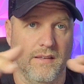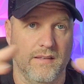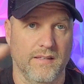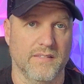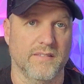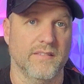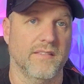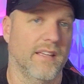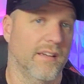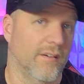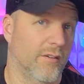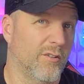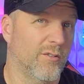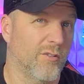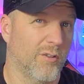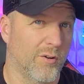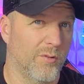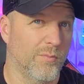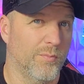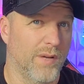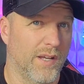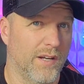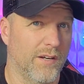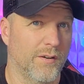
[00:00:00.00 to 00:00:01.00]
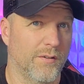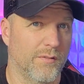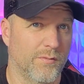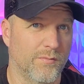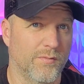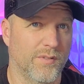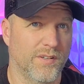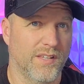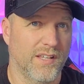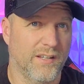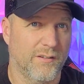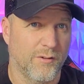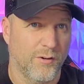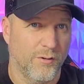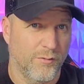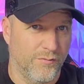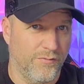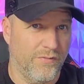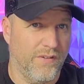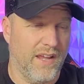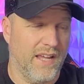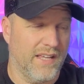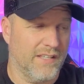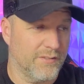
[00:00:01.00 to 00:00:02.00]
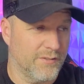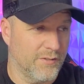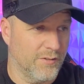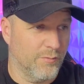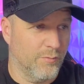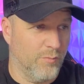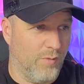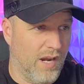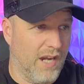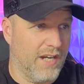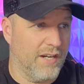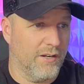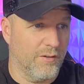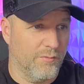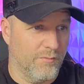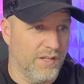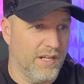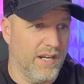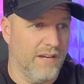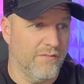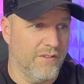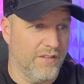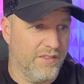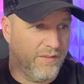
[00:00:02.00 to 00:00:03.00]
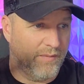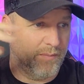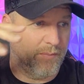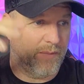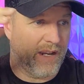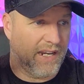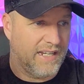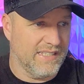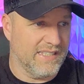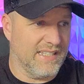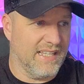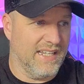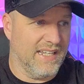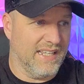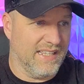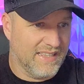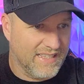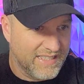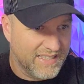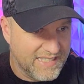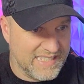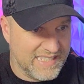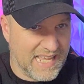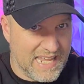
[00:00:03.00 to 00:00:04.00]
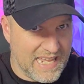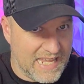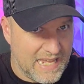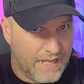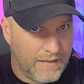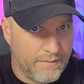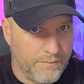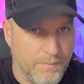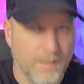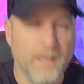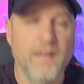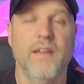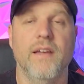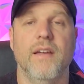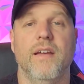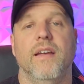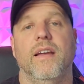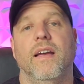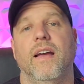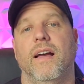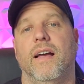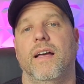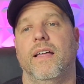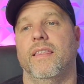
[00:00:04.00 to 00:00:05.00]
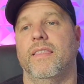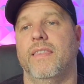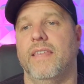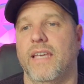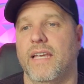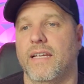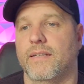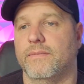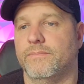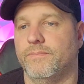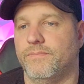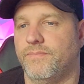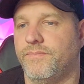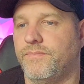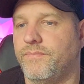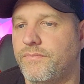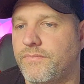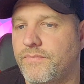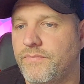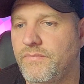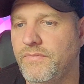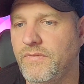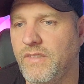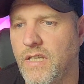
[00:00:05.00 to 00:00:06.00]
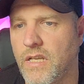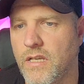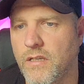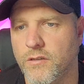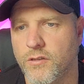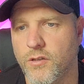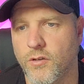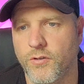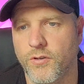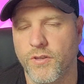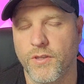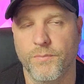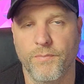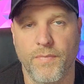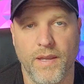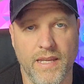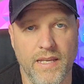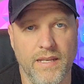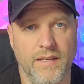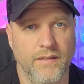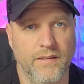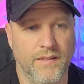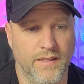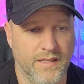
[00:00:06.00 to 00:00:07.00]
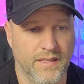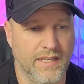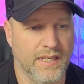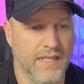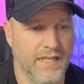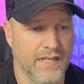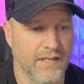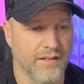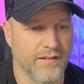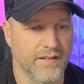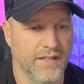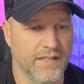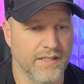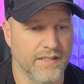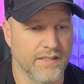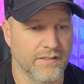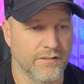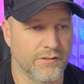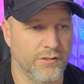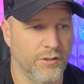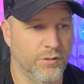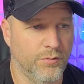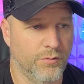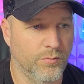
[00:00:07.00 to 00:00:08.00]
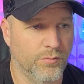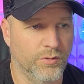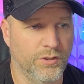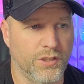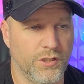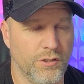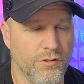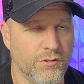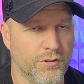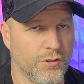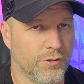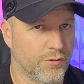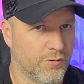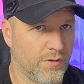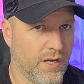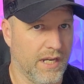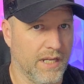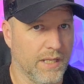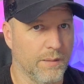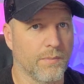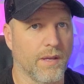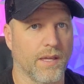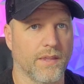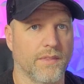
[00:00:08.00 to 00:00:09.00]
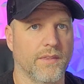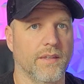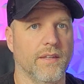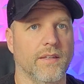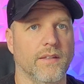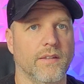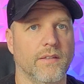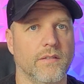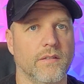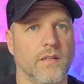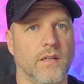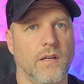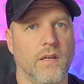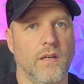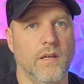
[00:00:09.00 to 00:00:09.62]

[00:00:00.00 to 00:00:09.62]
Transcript: because they'll grow better. They grow faster, wider when everybody's getting the same uh, thing. So the main thing here is you will use your training methods